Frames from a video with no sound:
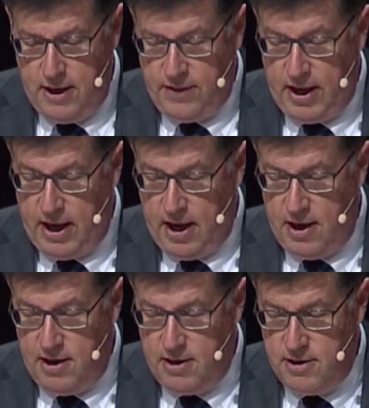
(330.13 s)
And they
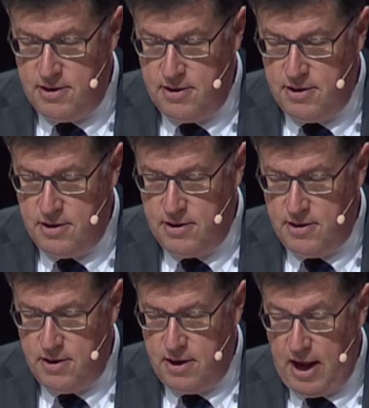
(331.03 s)
uh,
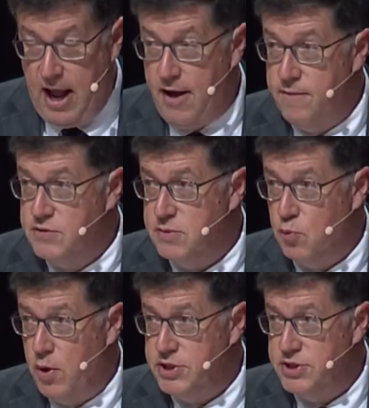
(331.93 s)
have
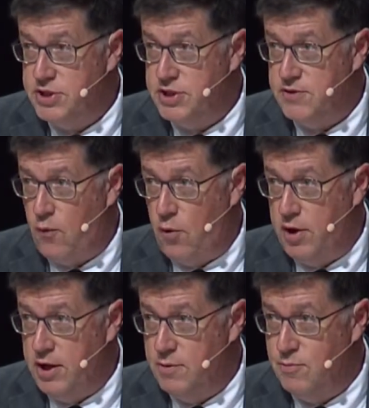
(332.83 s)
some questions for
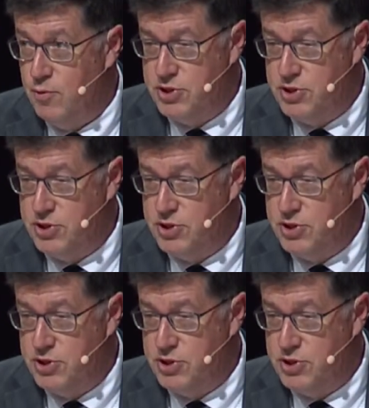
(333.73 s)
him,